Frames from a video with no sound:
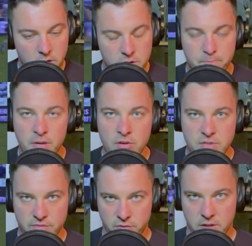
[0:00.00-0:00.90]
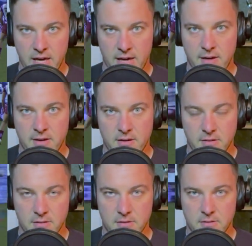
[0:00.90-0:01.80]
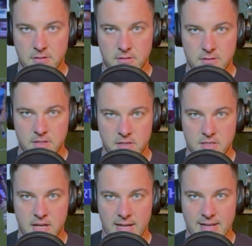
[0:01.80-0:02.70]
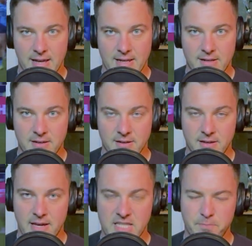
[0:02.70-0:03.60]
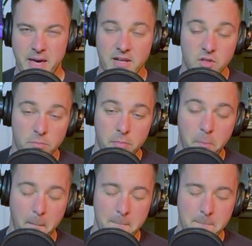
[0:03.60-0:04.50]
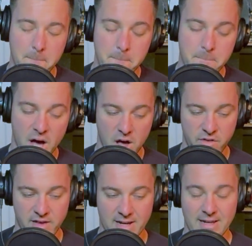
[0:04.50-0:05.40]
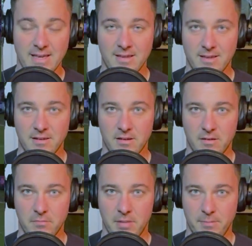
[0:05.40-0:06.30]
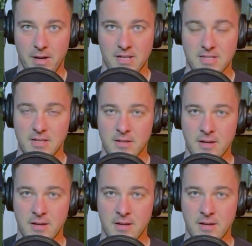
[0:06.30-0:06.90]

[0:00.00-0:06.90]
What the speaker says: Beautiful kick to the sideline. It's picked up perfectly by Martin.